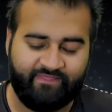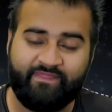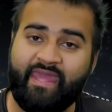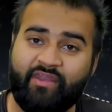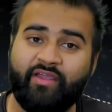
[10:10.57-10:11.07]

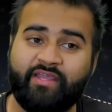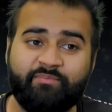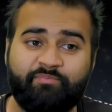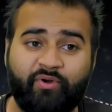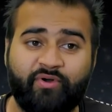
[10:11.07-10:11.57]
Then I
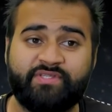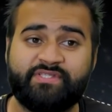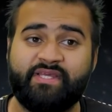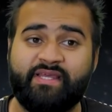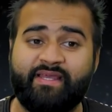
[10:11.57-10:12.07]
can
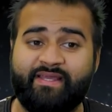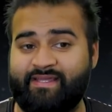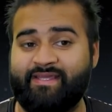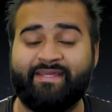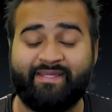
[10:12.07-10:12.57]
put
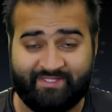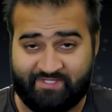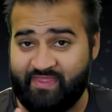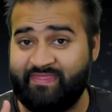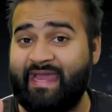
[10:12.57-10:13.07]

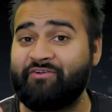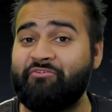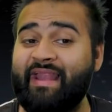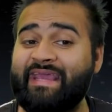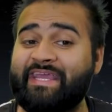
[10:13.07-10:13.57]
that
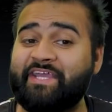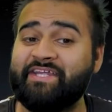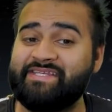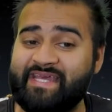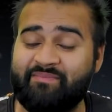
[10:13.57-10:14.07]
Relic
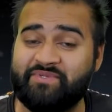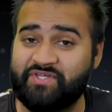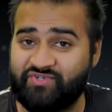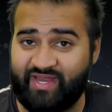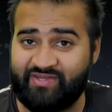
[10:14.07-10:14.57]
Contemptor
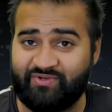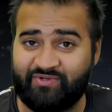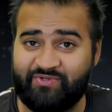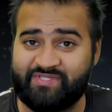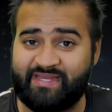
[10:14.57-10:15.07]

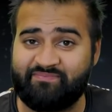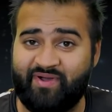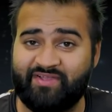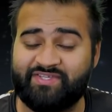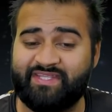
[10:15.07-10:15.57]
Dreadnought who's had
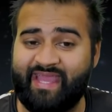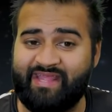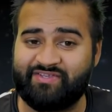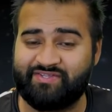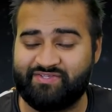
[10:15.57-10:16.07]
March of the
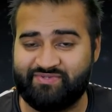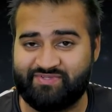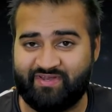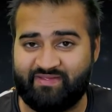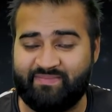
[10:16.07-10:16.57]
Ancients
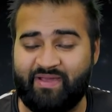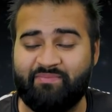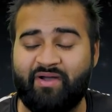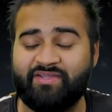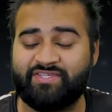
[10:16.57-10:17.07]
used on him. Now,
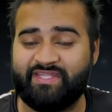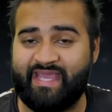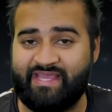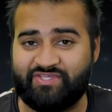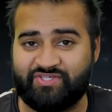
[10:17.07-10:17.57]
March of the
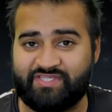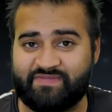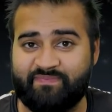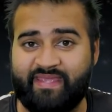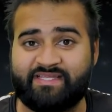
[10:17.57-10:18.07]

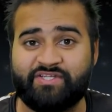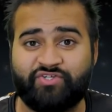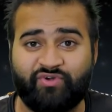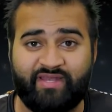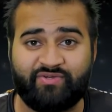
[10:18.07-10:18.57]
Ancients makes a
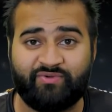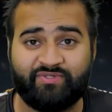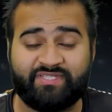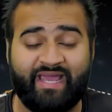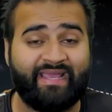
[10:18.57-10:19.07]

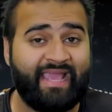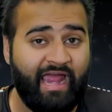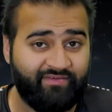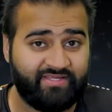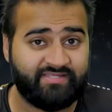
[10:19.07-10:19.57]
Dreadnought a
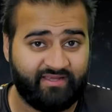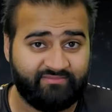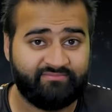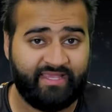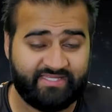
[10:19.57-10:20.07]
character,
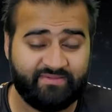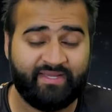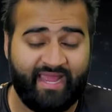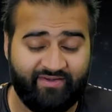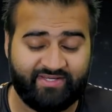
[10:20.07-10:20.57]
makes them
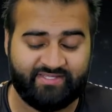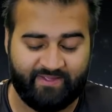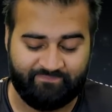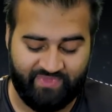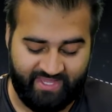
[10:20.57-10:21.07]
a character.